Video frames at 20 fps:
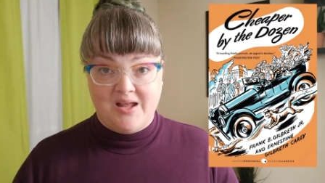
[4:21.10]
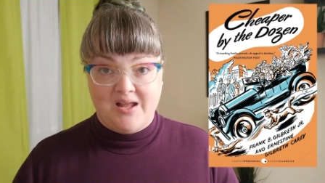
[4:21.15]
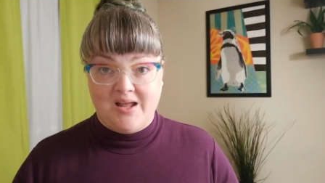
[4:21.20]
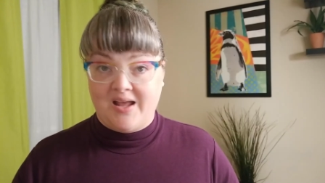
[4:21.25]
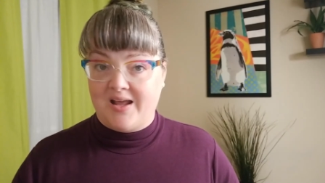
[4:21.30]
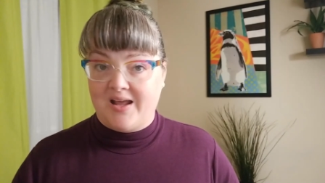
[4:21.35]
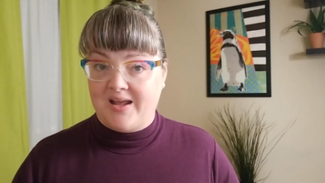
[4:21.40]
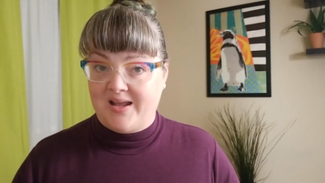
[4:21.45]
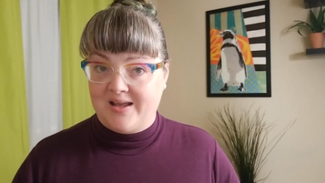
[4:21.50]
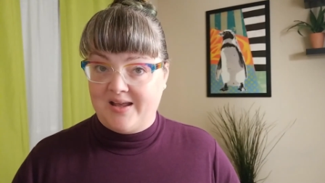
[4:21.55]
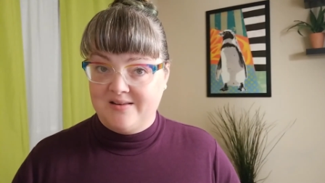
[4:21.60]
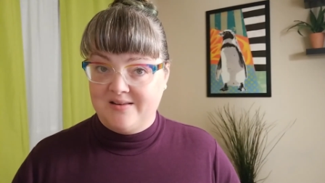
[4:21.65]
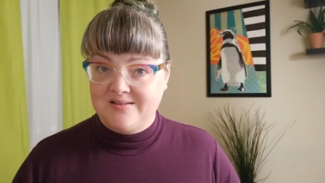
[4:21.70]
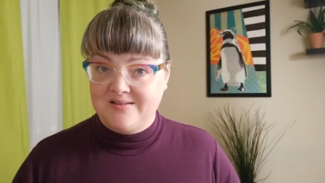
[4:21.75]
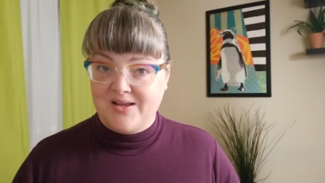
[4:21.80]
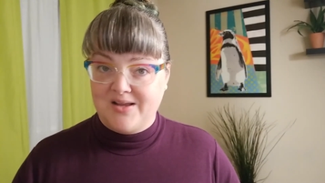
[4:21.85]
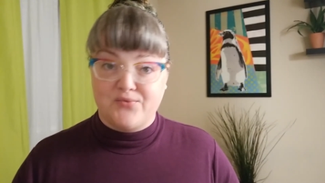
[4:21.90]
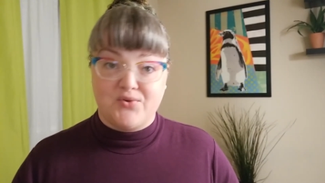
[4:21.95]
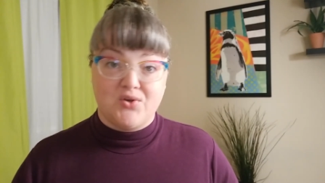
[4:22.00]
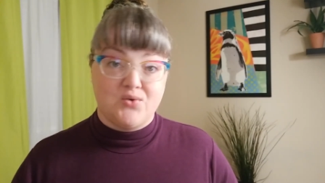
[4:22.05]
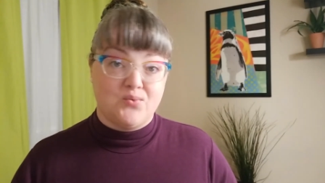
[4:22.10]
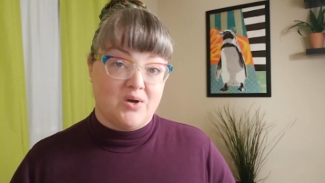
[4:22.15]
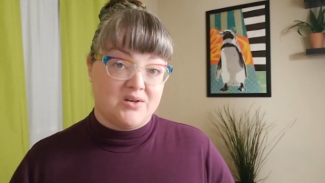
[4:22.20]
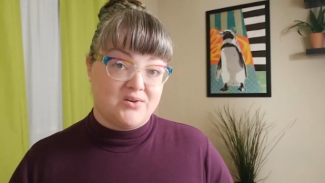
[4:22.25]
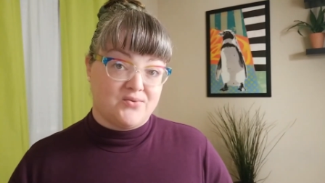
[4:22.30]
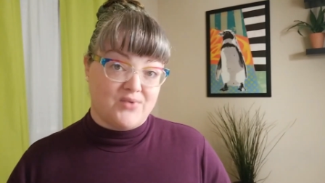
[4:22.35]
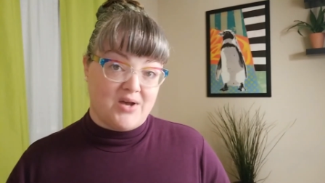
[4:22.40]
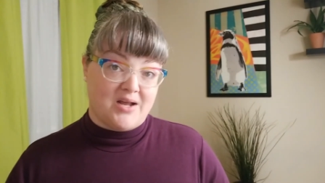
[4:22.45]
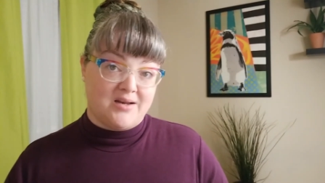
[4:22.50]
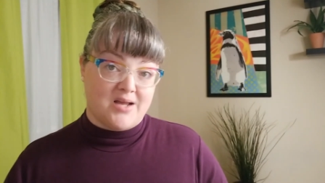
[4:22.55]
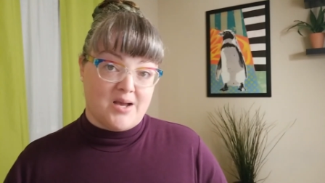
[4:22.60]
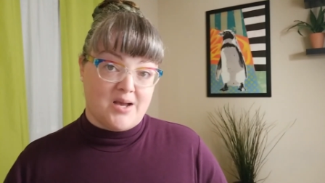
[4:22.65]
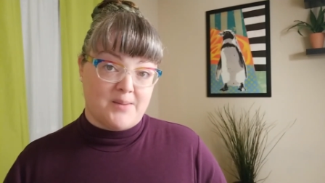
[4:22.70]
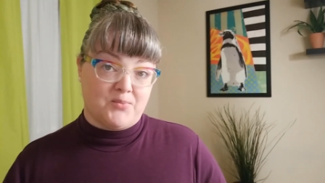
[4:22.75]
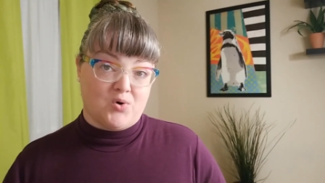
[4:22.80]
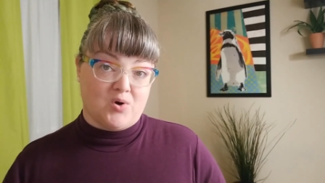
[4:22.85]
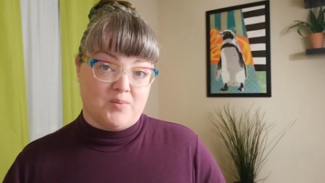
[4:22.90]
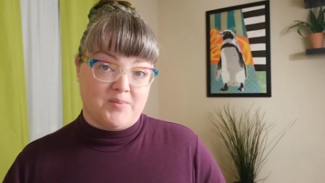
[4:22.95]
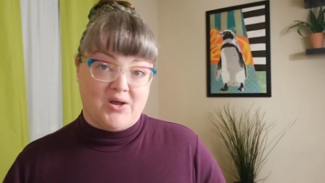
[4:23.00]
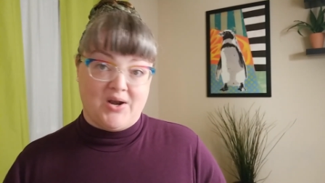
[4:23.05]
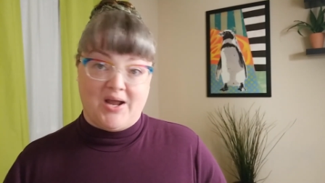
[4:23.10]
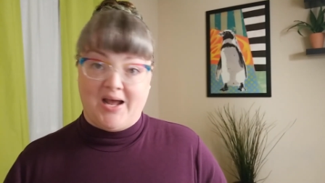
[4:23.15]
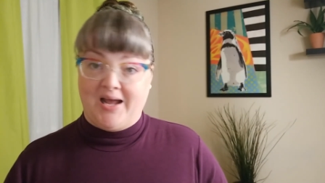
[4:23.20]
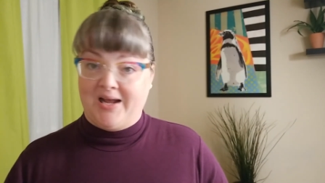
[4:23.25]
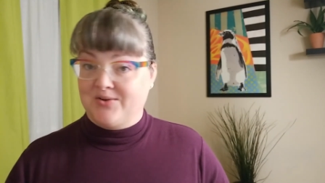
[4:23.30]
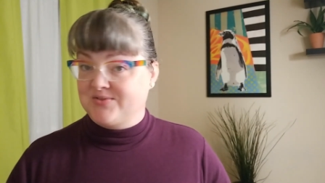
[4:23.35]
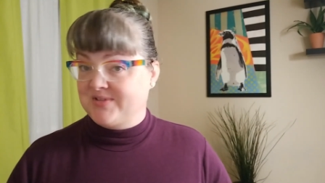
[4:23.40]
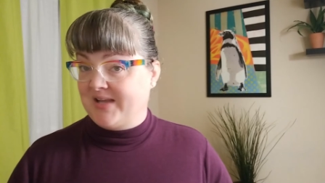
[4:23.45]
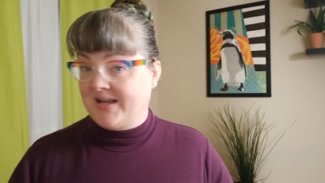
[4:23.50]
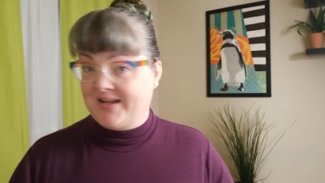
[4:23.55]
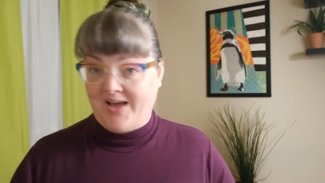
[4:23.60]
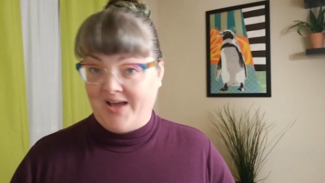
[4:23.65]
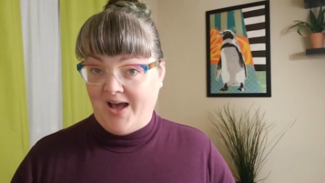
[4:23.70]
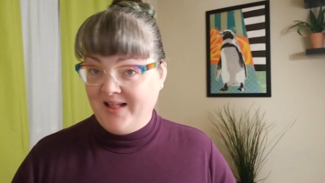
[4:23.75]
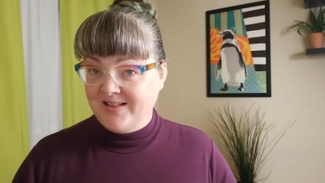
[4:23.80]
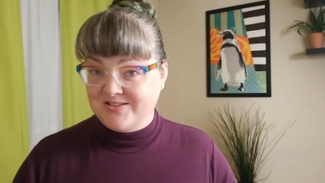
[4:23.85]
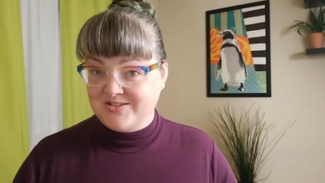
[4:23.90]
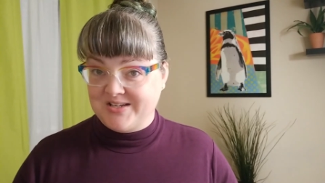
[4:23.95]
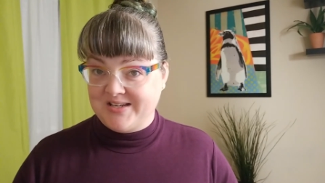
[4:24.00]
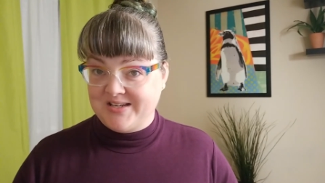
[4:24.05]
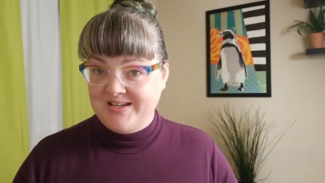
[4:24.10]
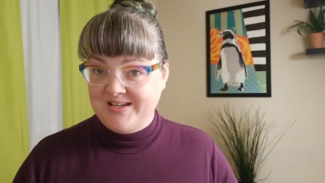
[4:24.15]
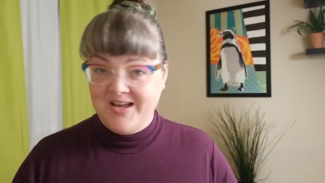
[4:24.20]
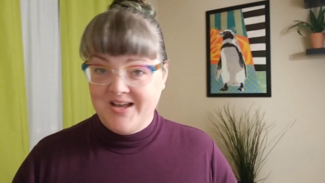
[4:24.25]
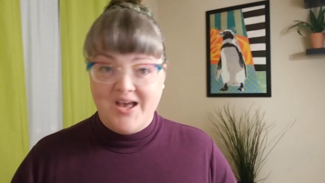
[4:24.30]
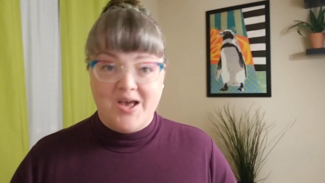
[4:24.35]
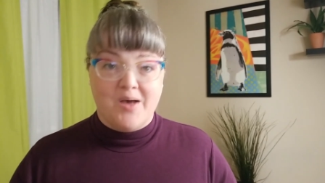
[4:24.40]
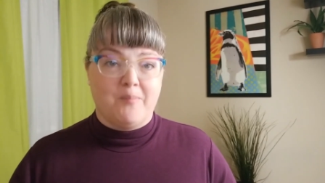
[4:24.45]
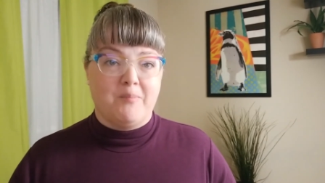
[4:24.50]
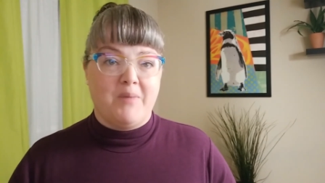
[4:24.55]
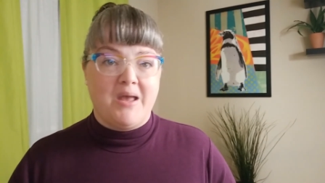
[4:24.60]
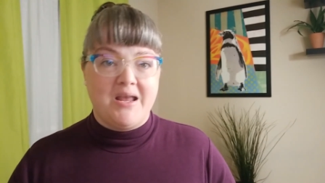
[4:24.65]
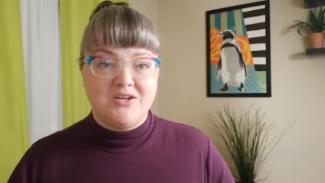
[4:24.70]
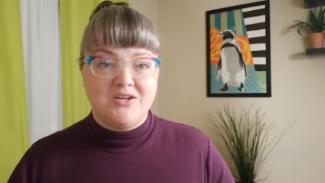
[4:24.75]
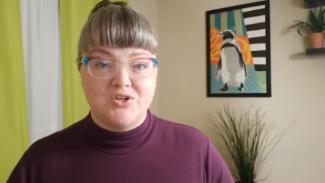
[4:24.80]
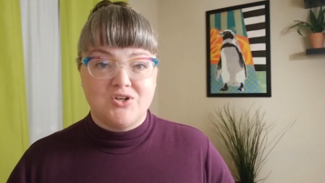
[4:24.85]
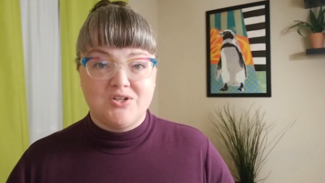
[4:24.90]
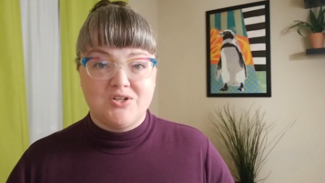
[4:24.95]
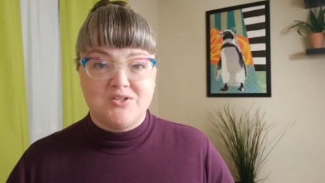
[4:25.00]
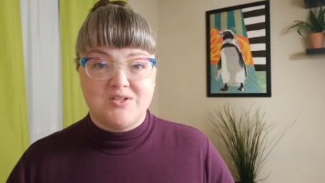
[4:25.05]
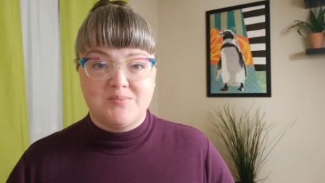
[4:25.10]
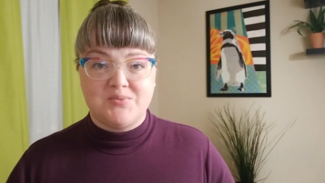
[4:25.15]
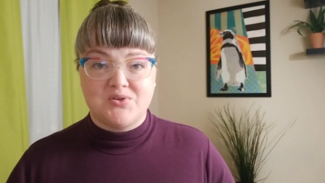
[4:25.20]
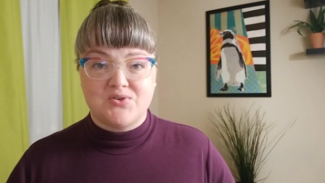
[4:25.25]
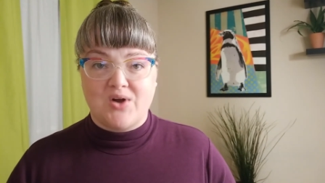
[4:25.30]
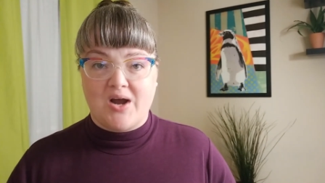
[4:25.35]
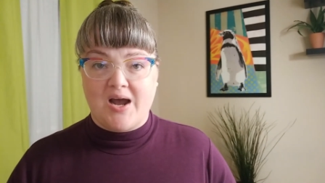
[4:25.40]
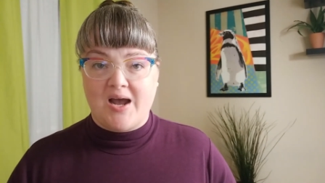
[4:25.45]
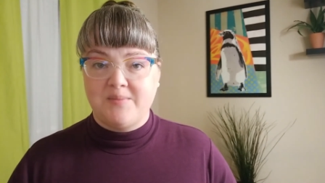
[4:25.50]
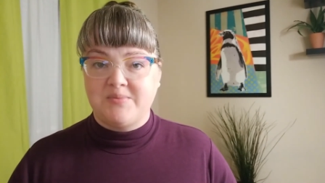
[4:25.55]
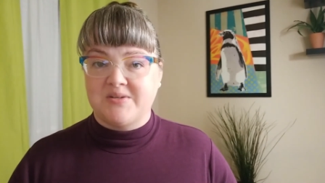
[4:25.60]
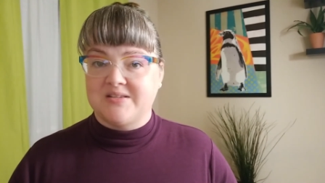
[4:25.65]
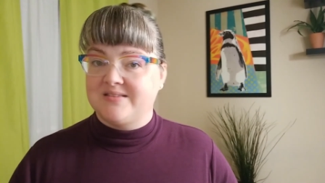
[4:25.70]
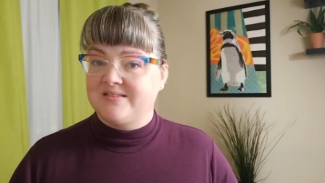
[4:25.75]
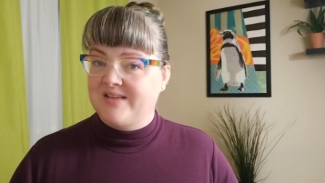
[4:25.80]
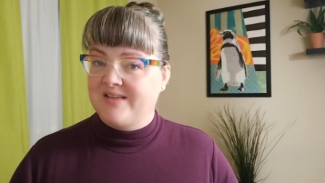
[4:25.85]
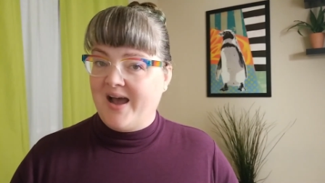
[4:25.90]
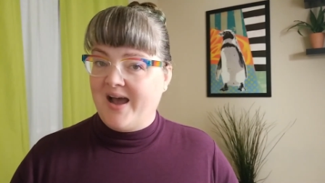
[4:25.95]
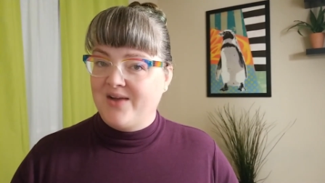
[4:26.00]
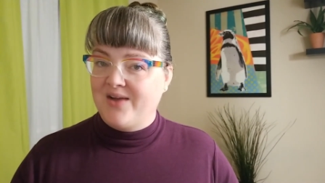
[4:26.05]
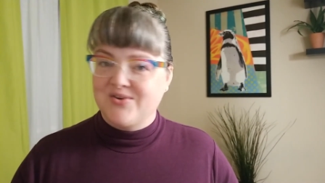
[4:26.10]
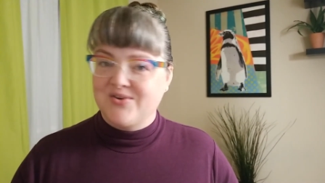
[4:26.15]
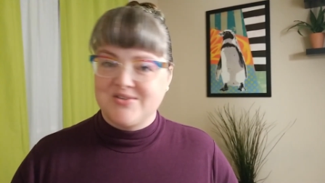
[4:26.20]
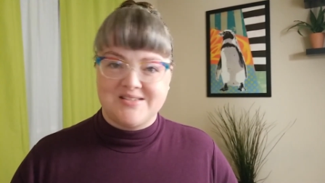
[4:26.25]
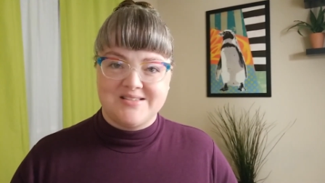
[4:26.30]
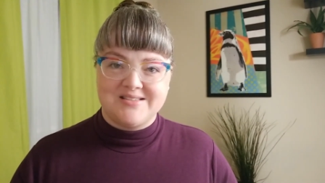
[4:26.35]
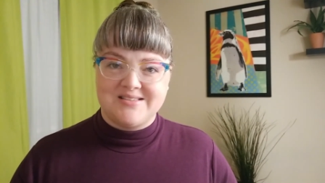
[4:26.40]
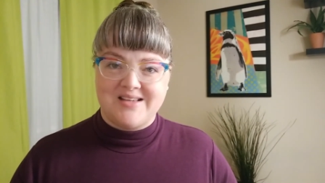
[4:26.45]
And if you want to find out more about IO psychology, make sure you subscribe to Psy vs.